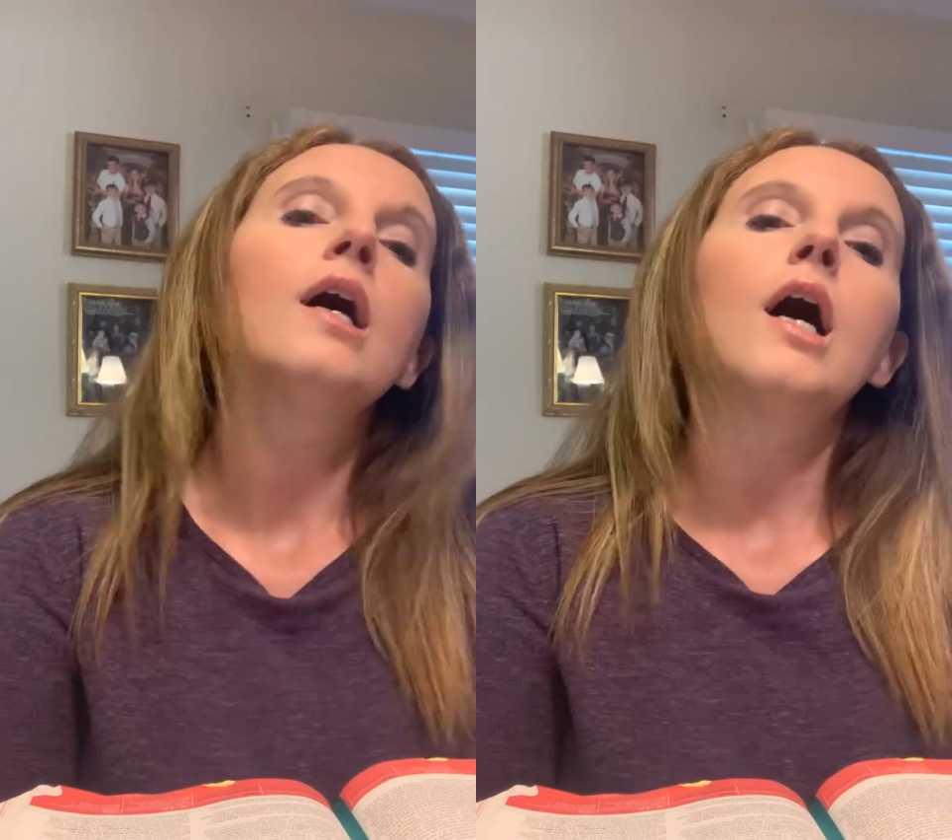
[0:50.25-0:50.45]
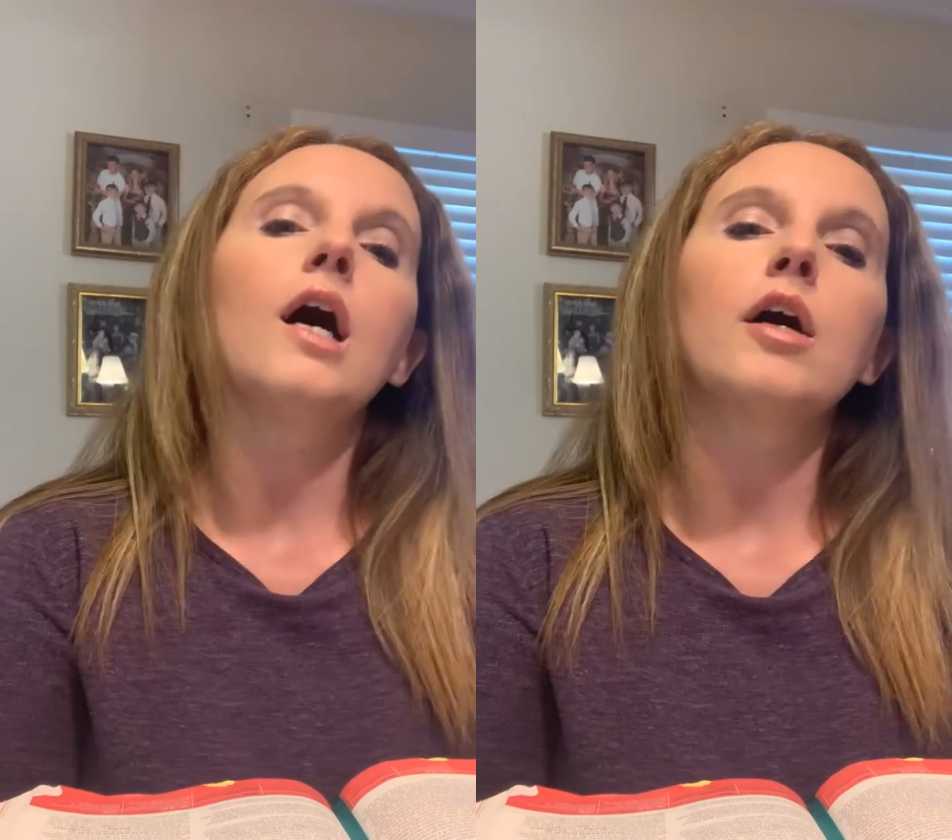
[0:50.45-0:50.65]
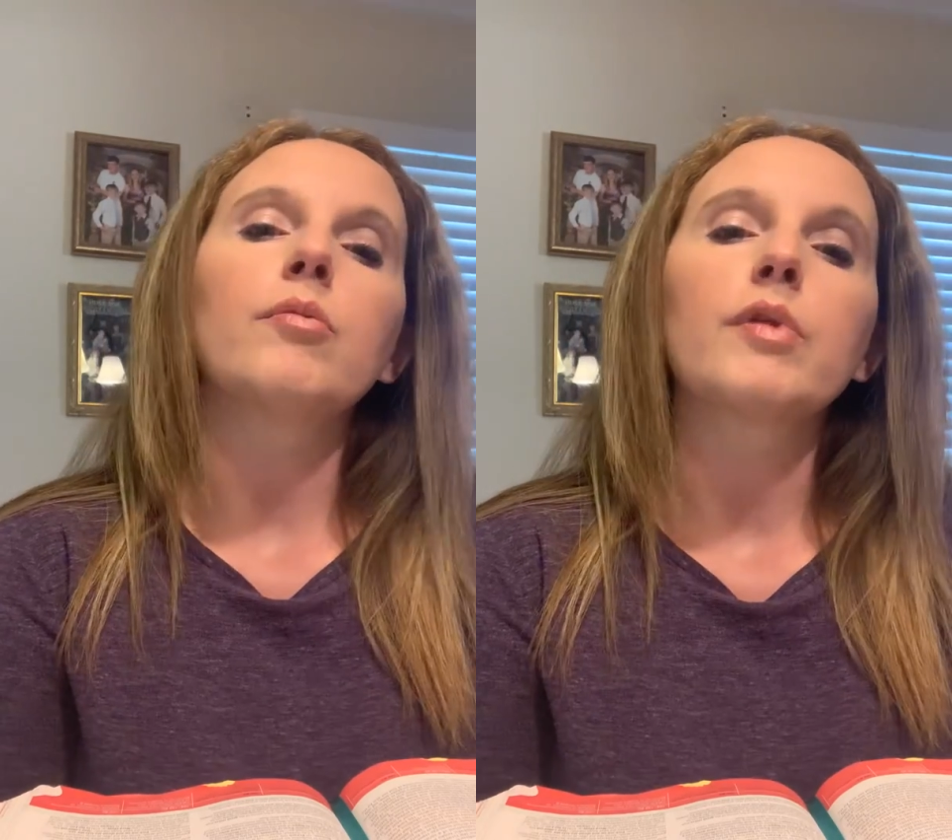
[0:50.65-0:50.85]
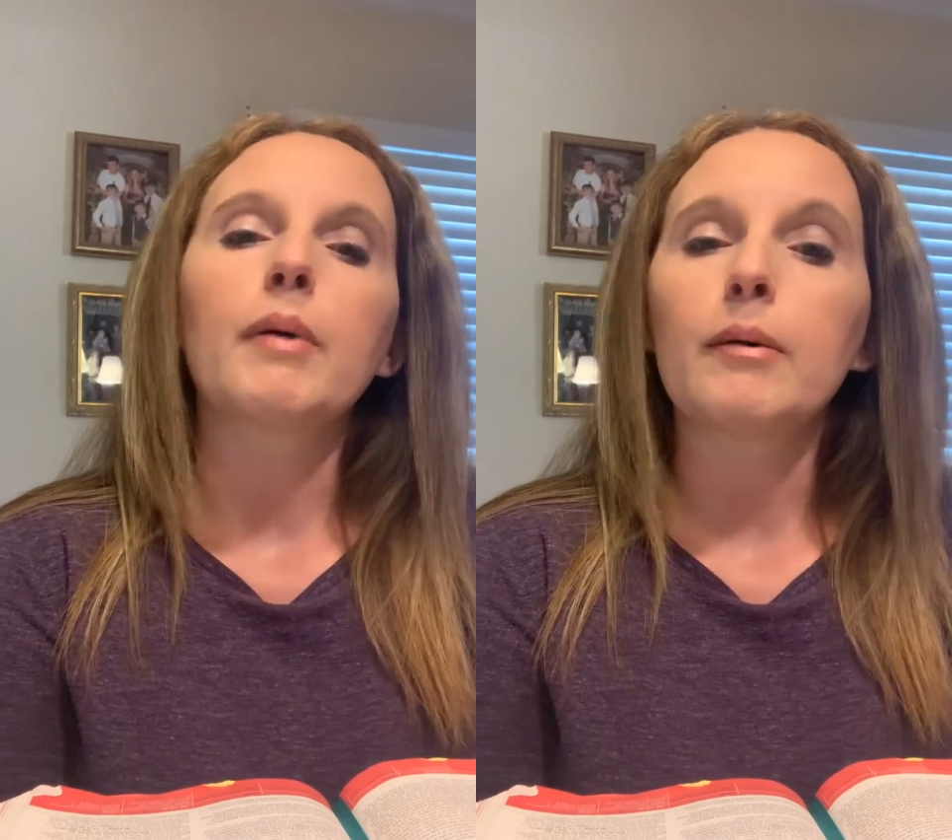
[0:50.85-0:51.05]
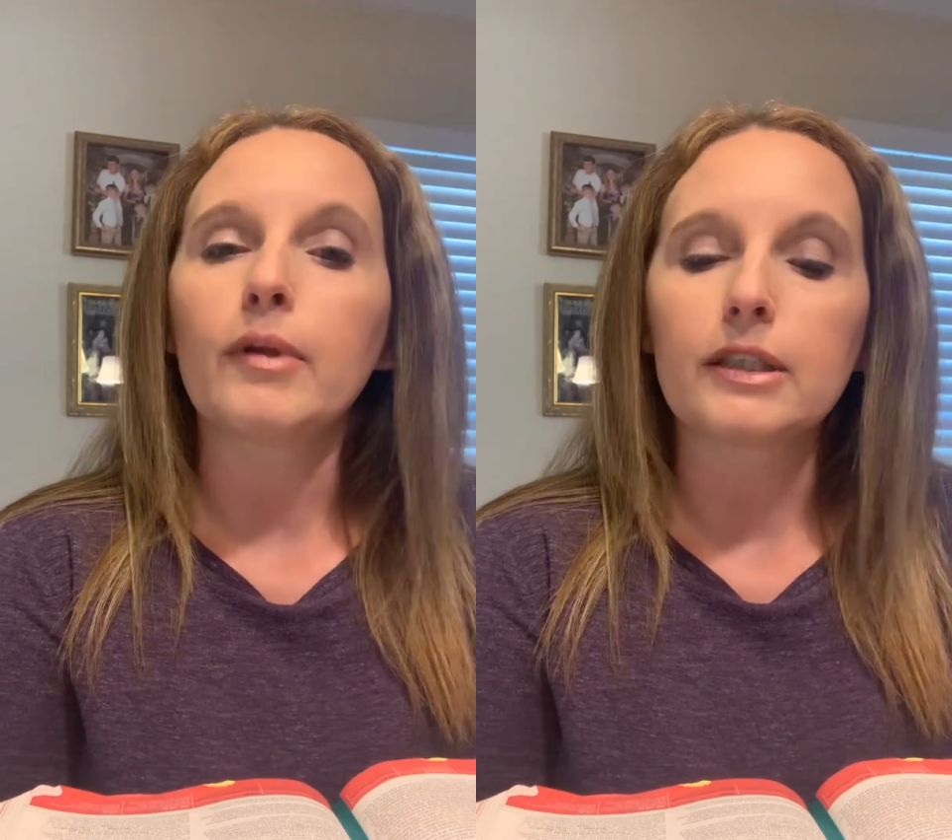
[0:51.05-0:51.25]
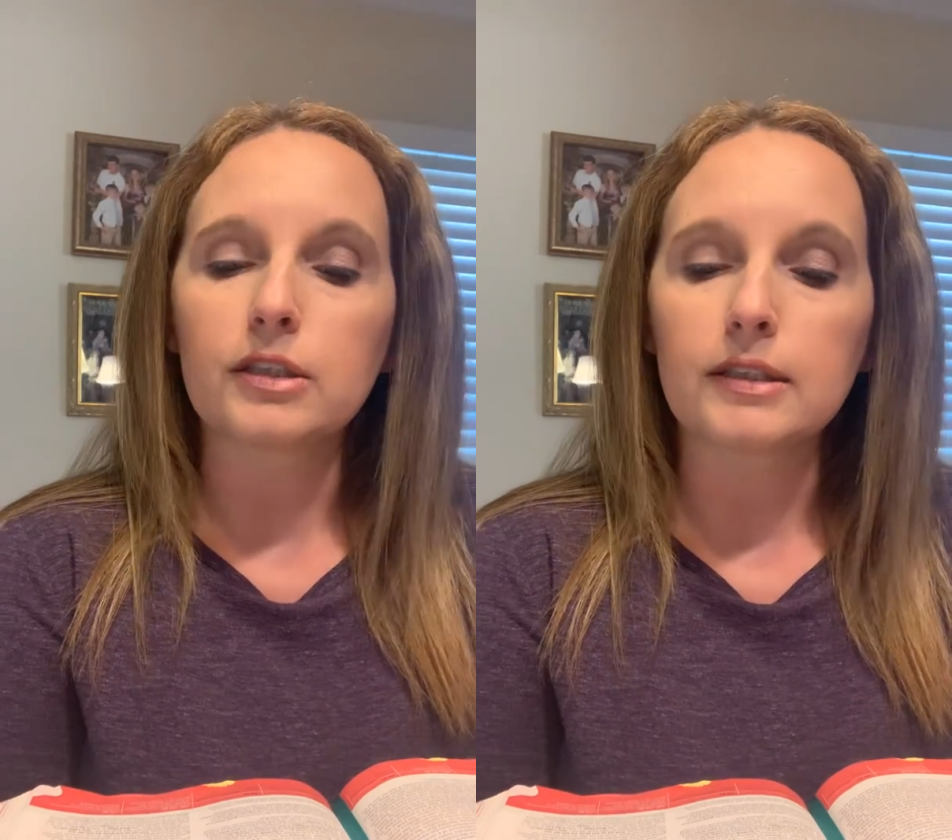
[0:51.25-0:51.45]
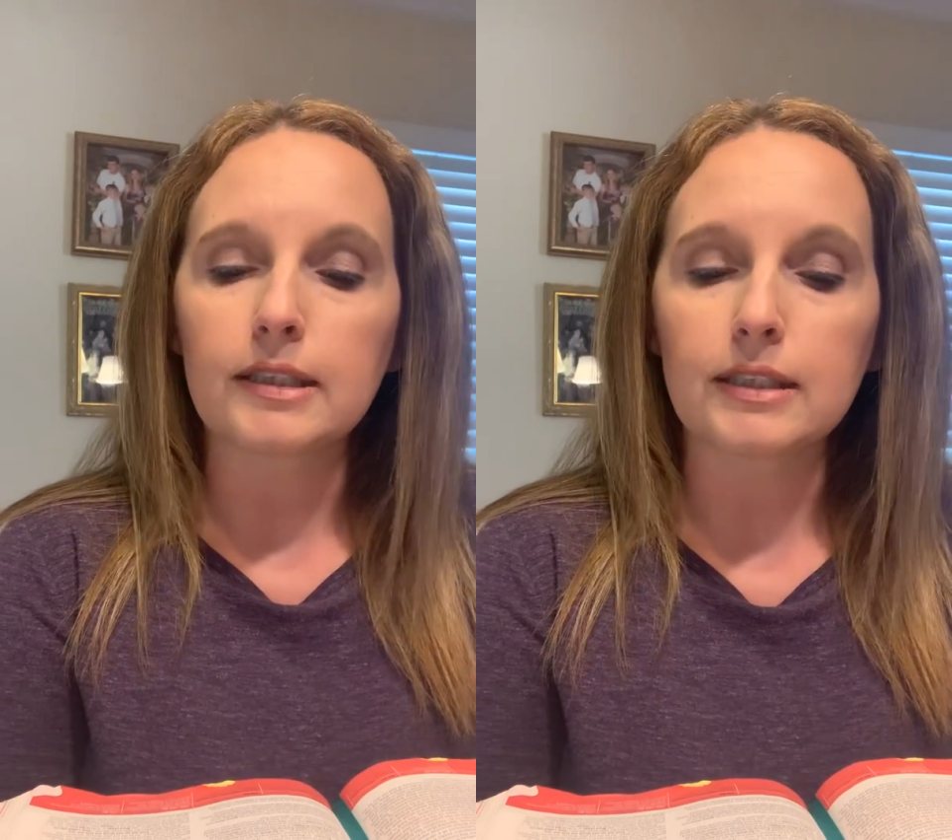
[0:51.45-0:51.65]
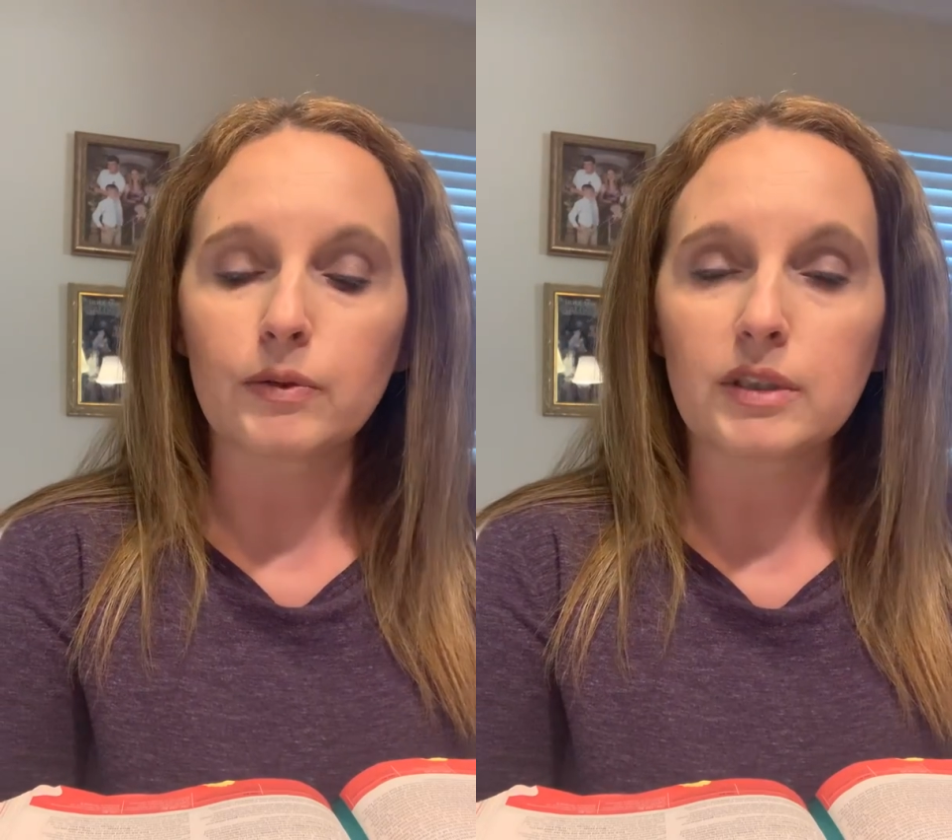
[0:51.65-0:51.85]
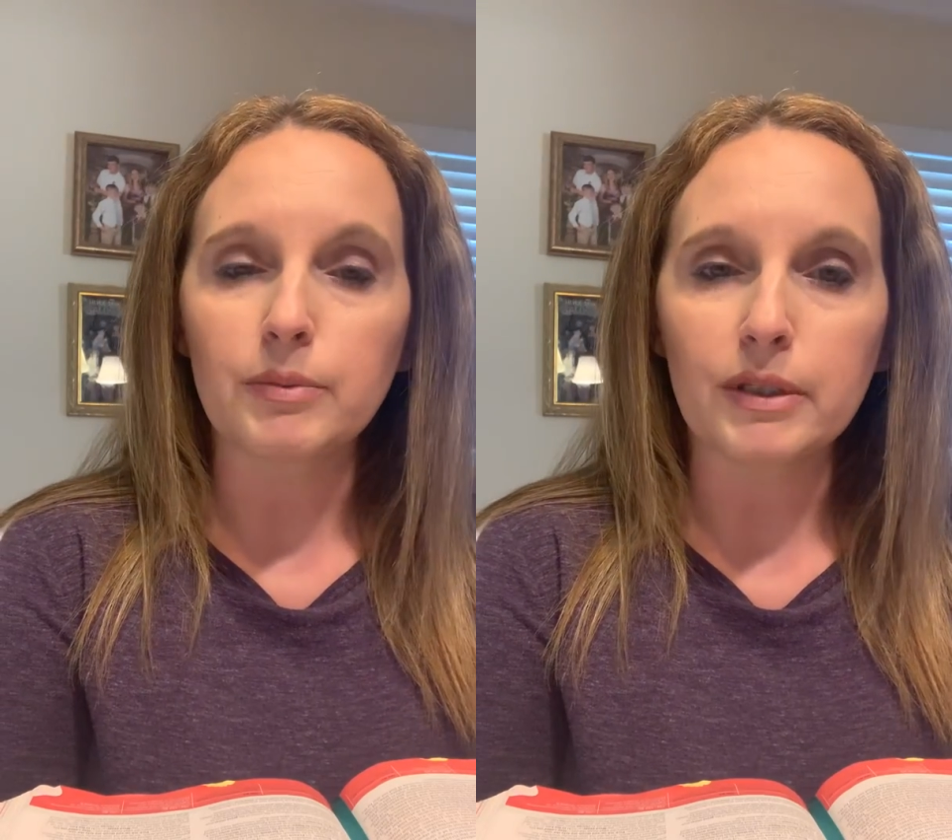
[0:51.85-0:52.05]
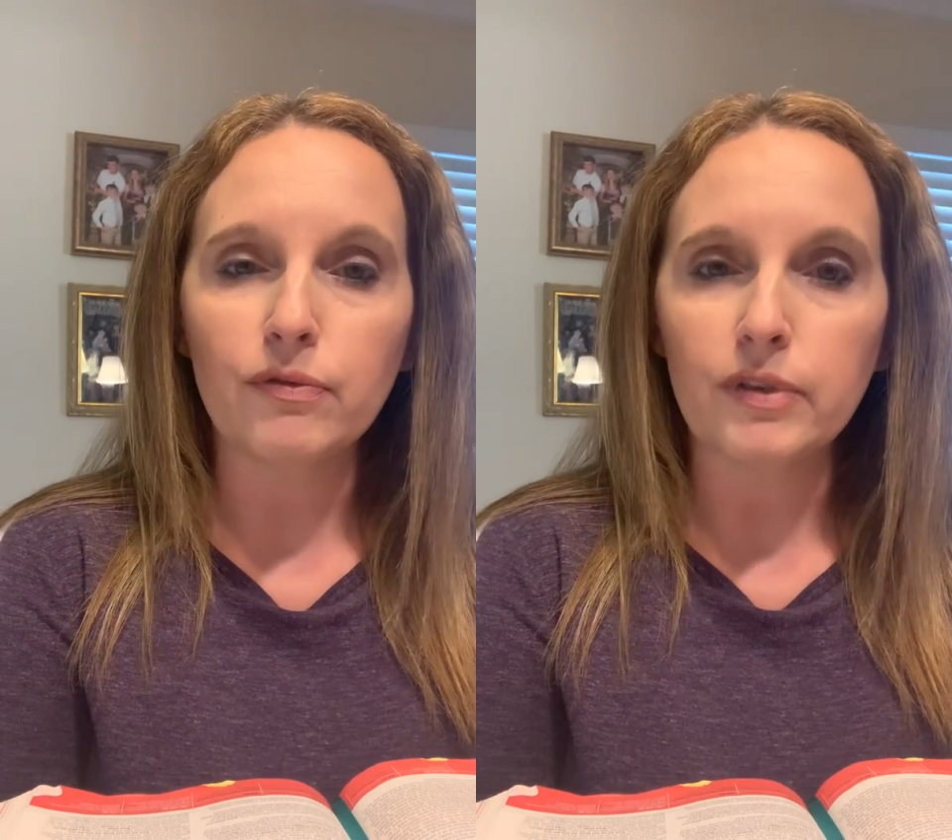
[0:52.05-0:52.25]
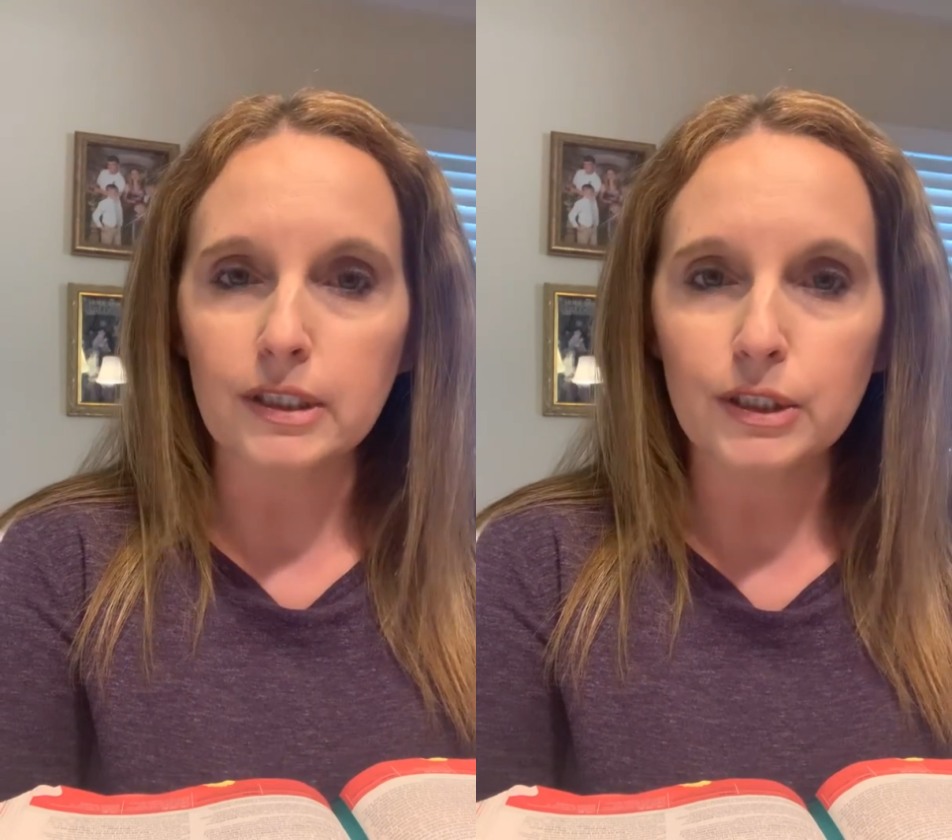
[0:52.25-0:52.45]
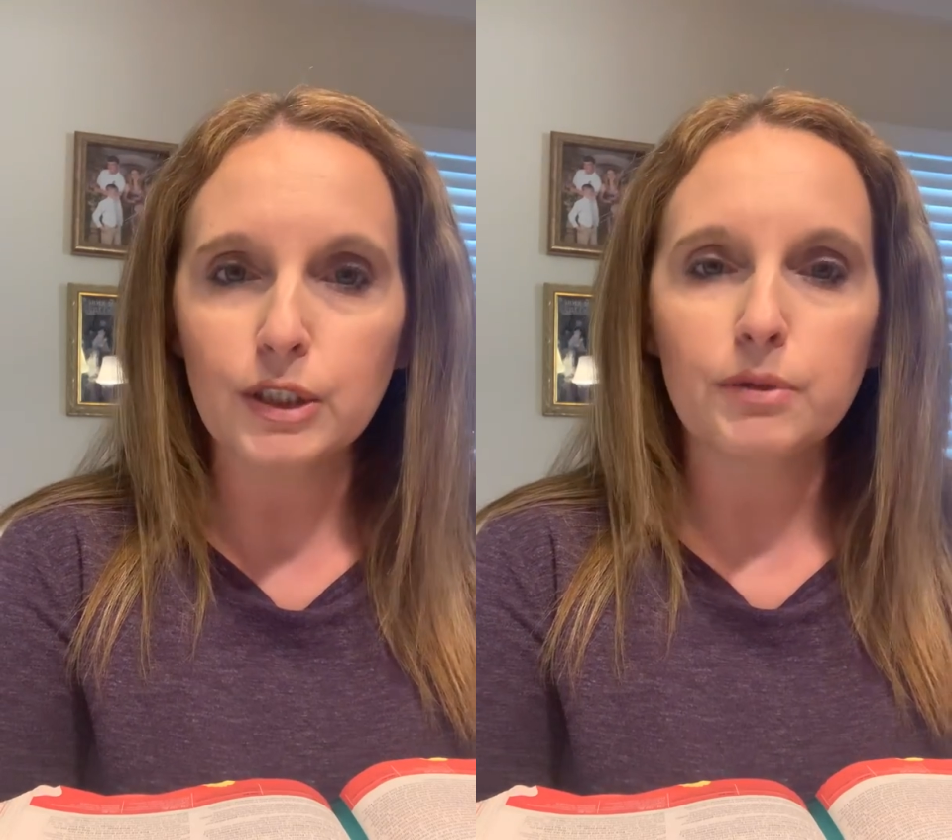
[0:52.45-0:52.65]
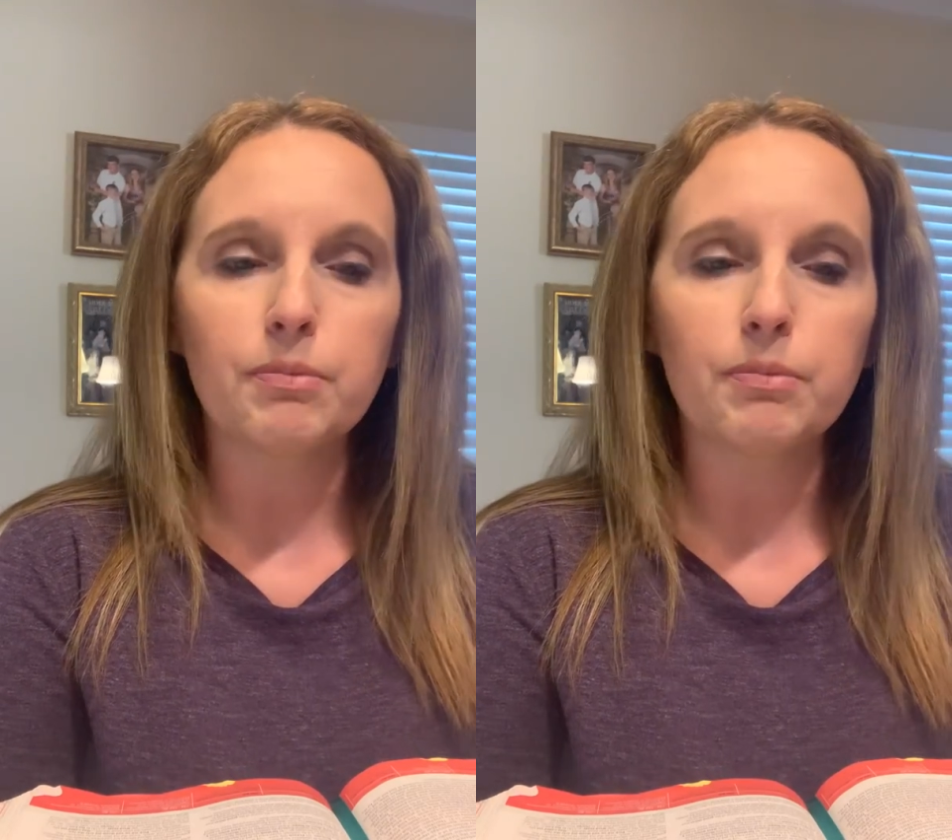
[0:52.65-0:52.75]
The Bible actually says it was a big fish,